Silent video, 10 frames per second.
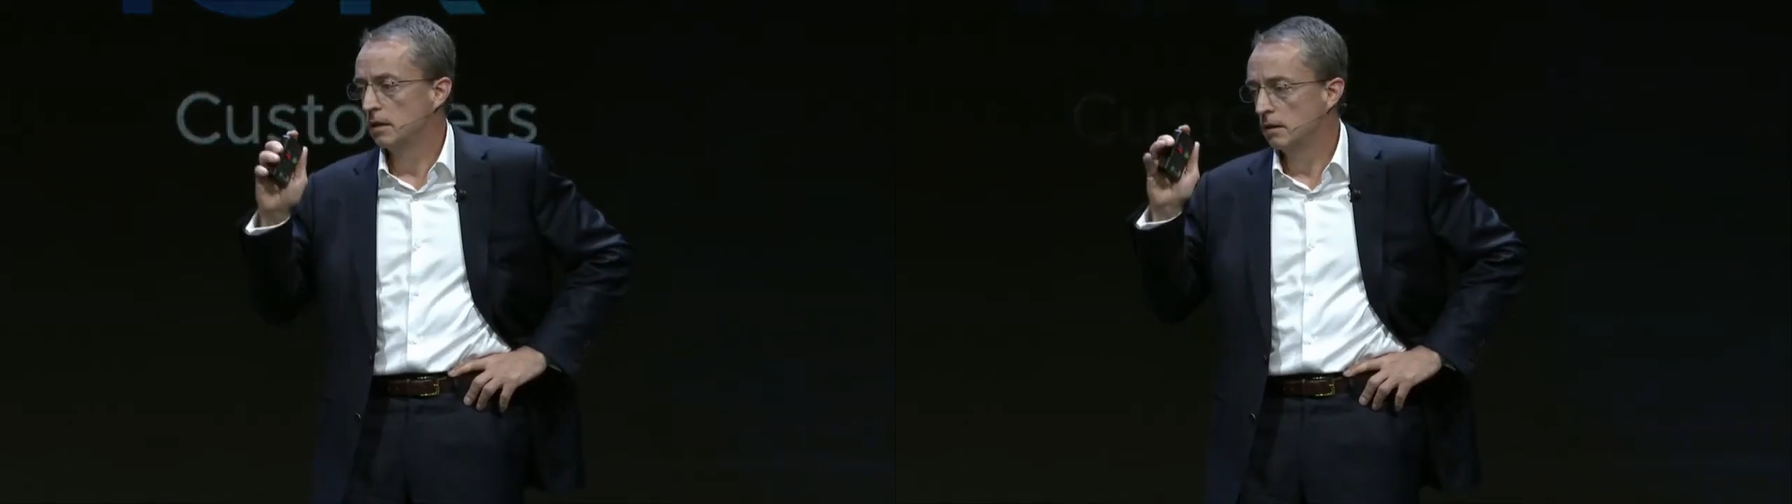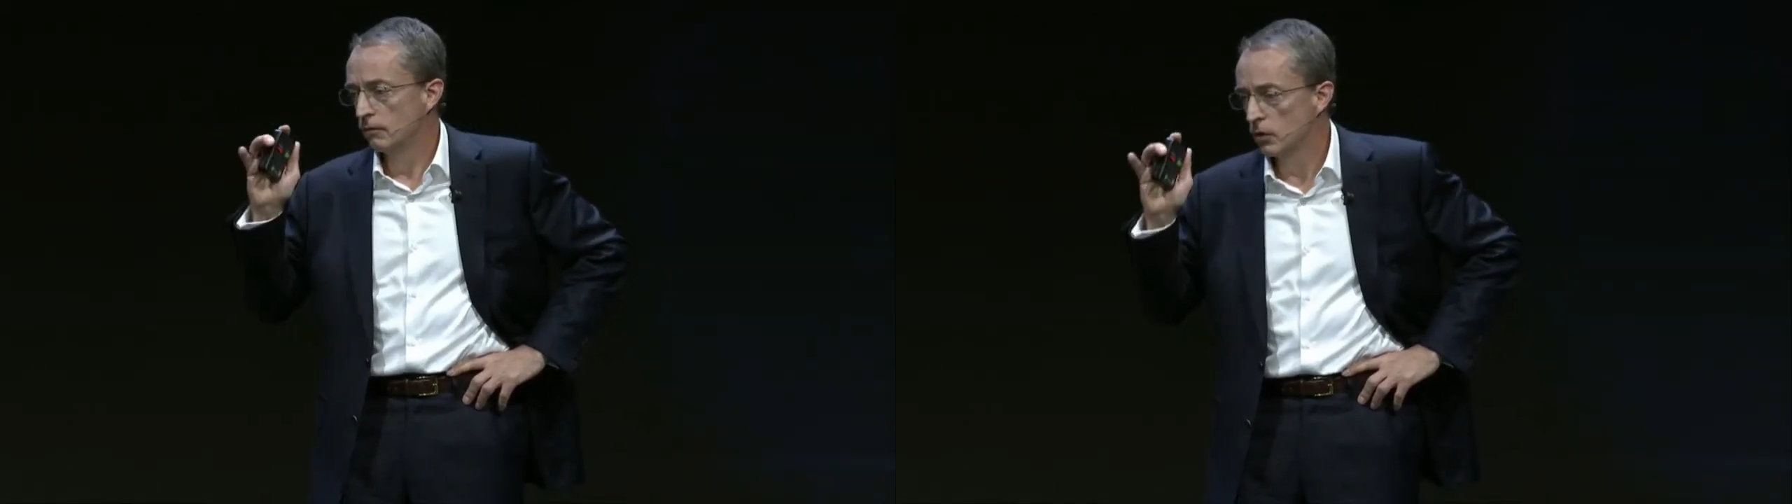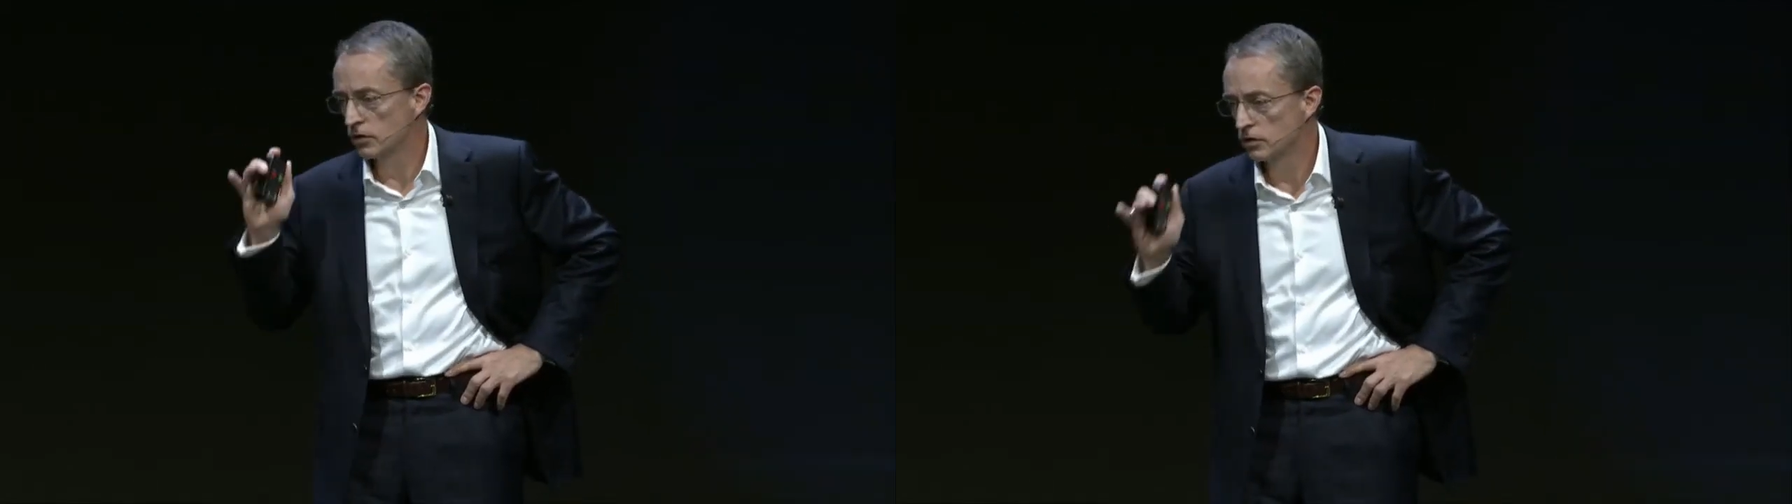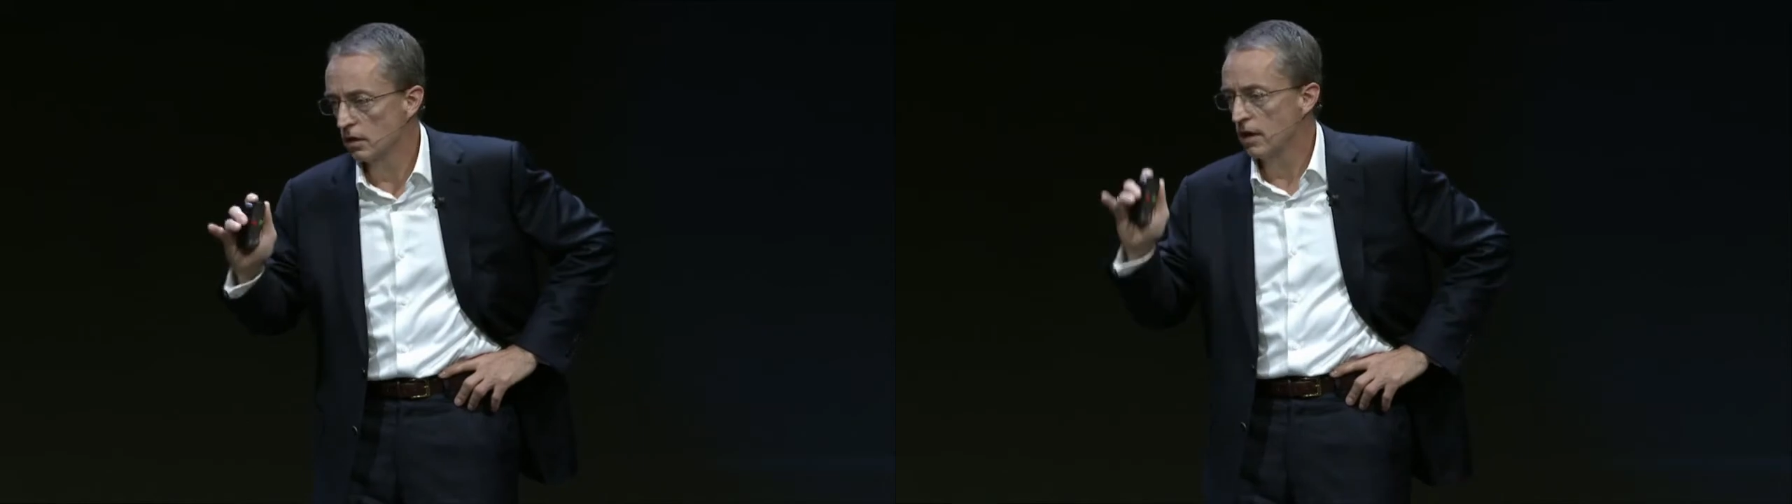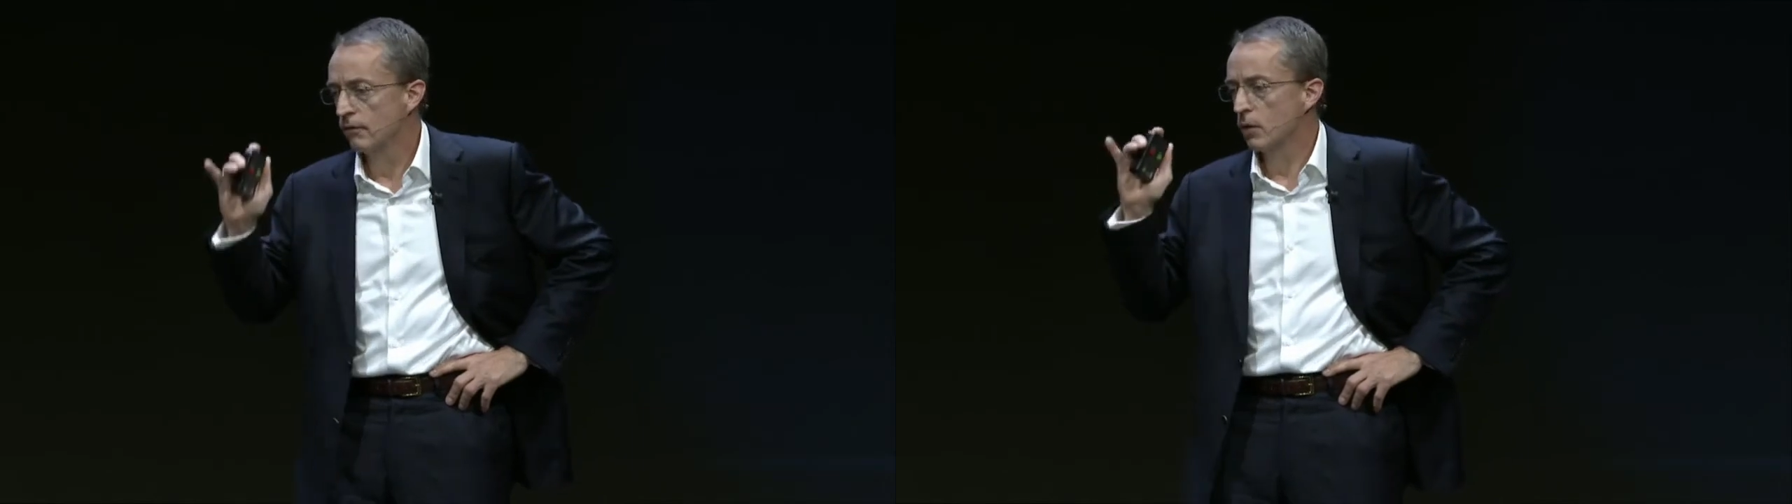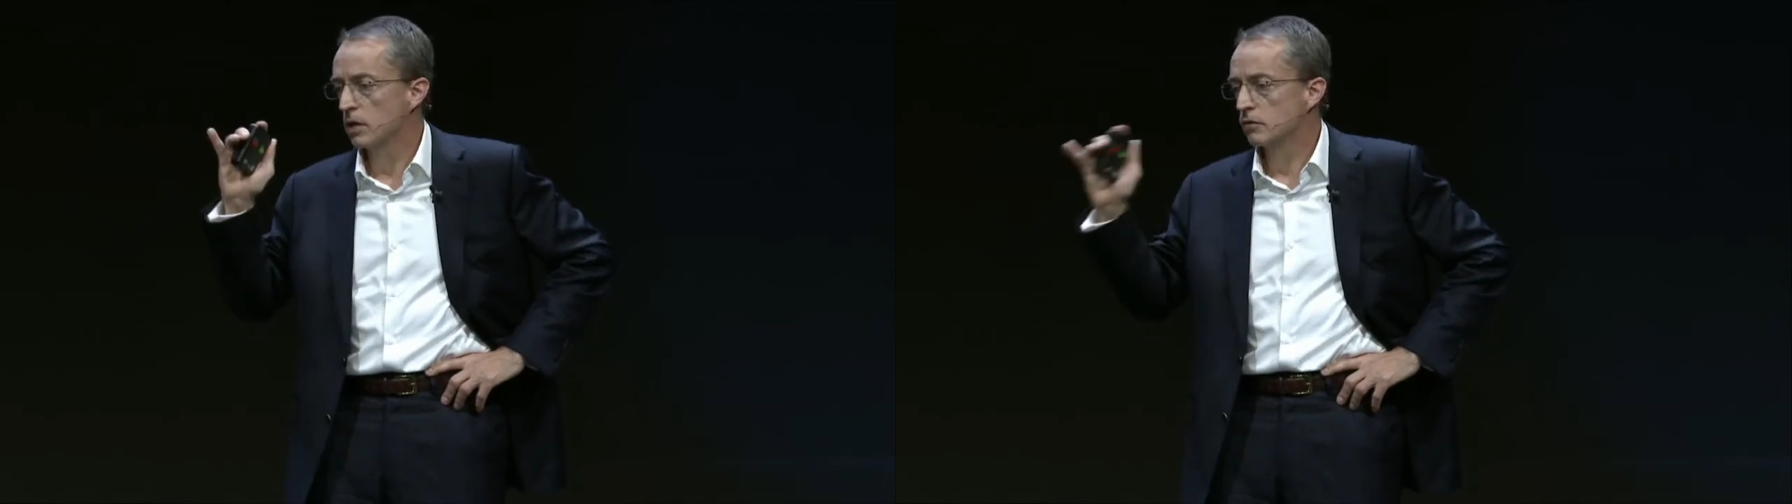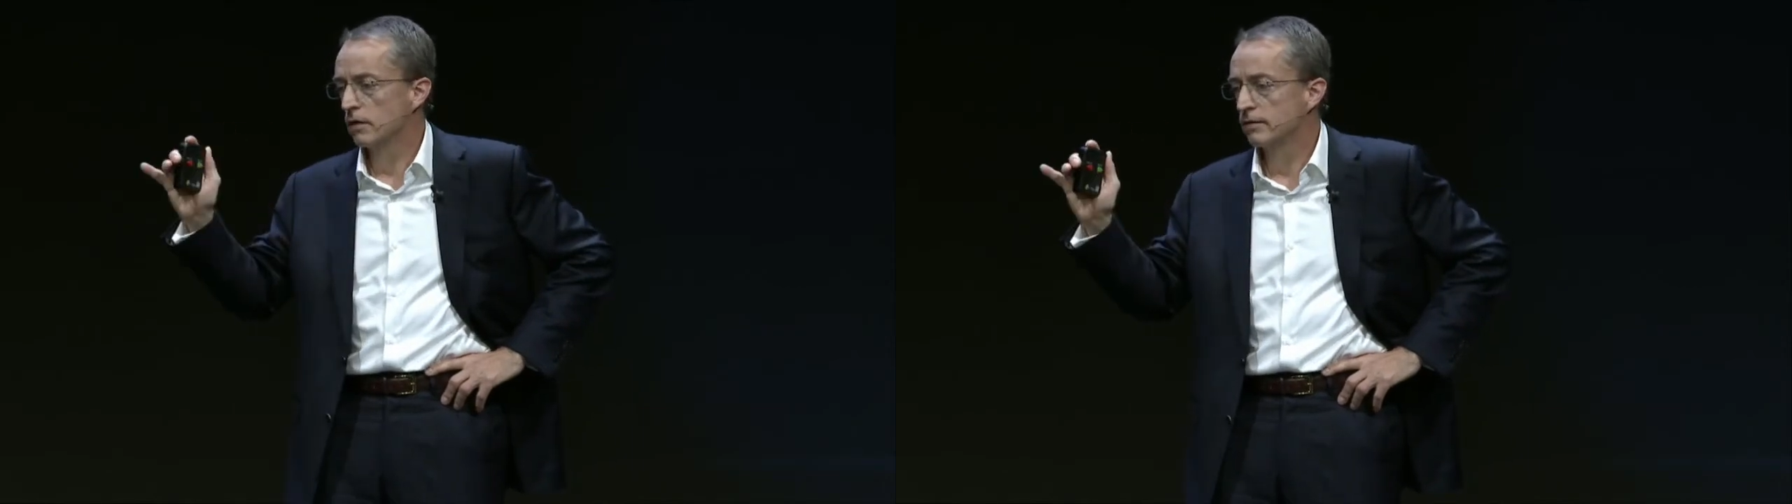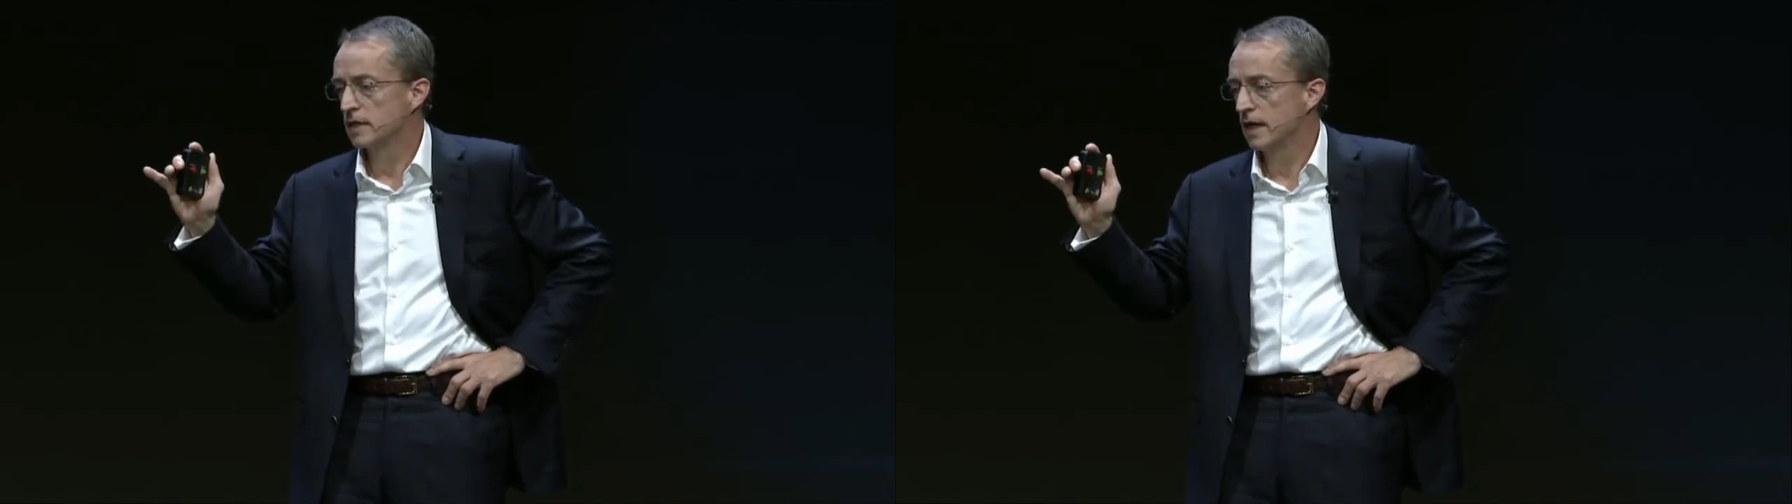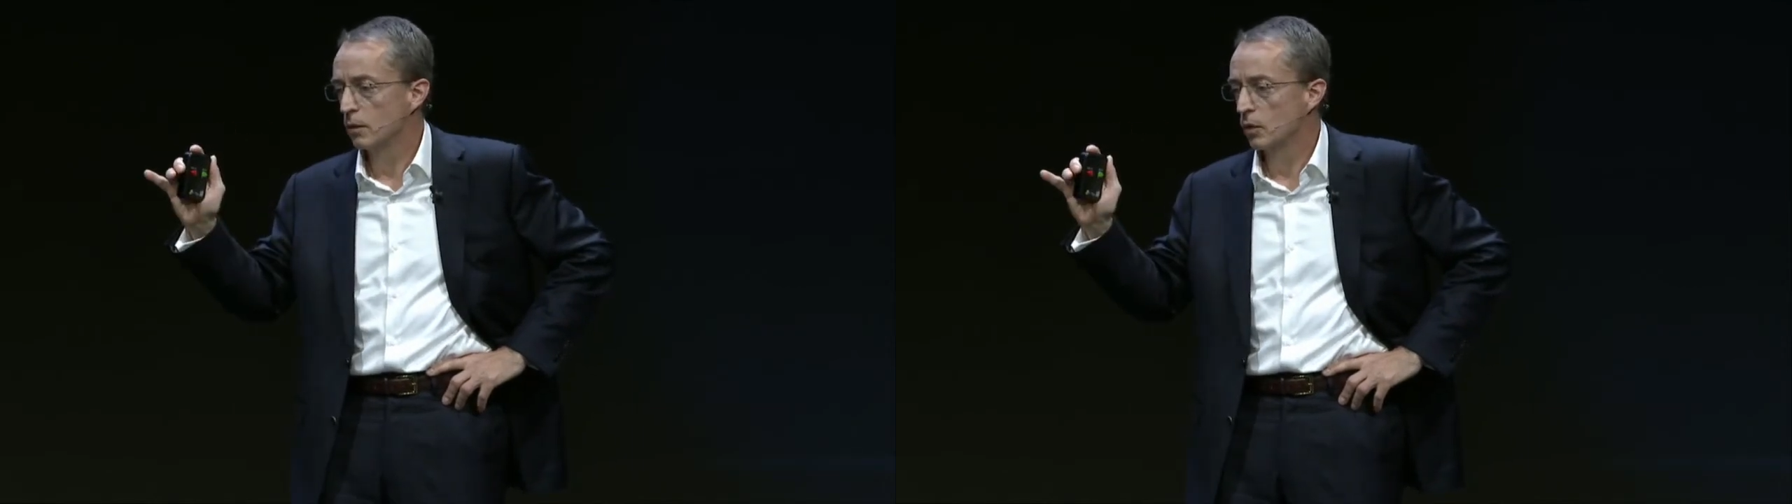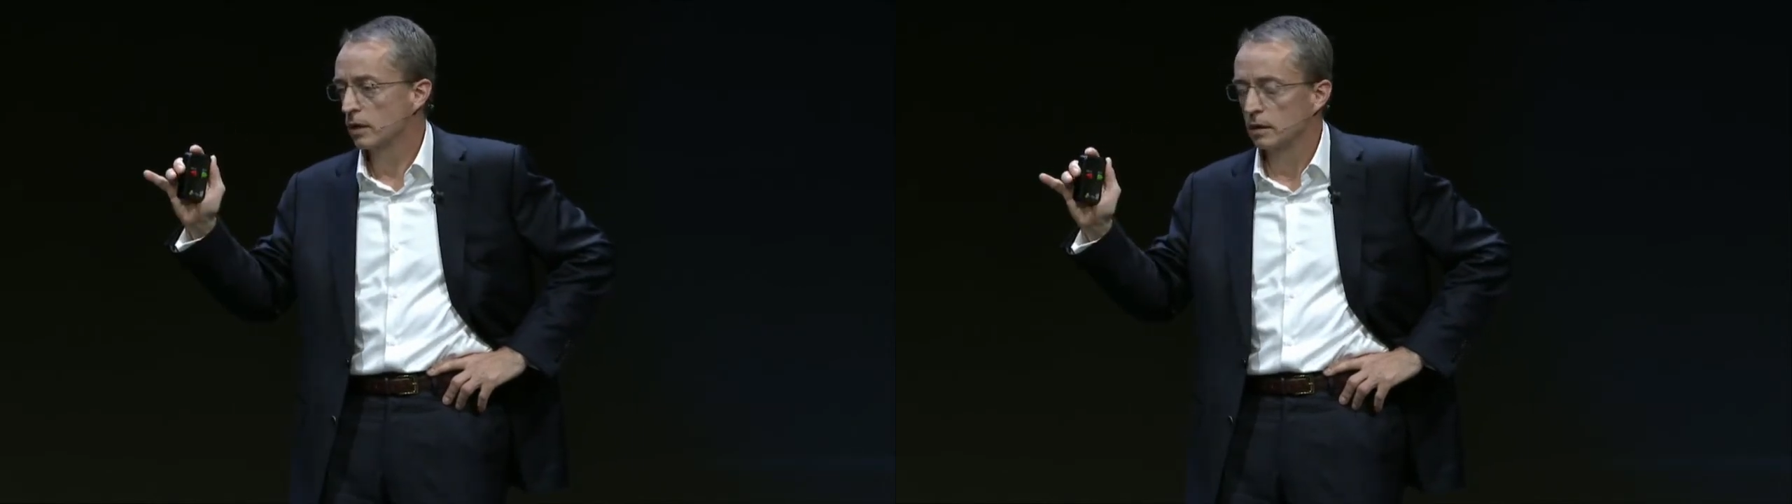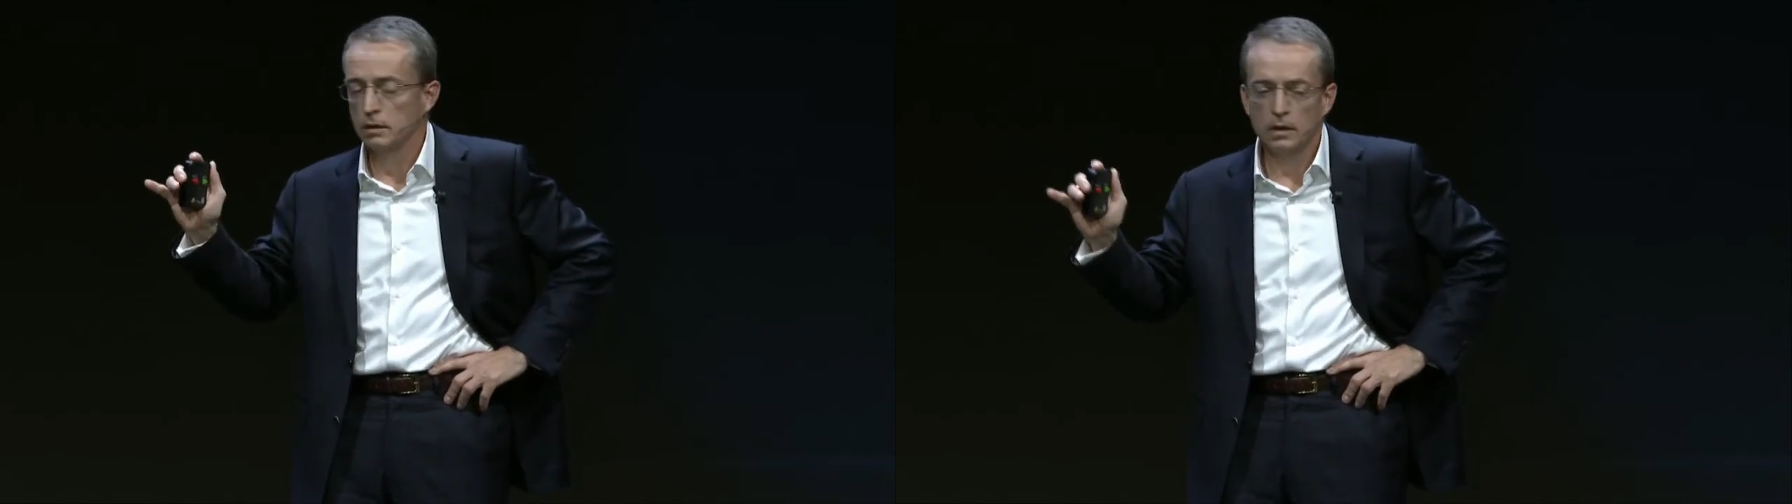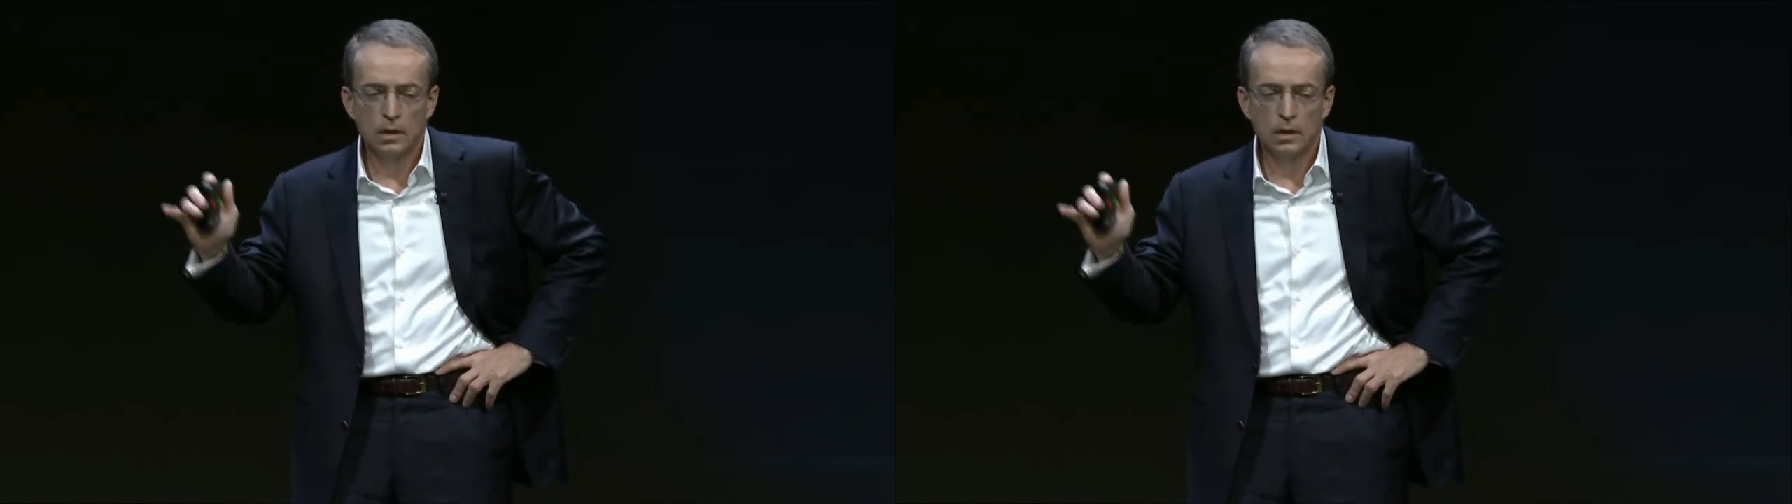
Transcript: for a software-driven networking.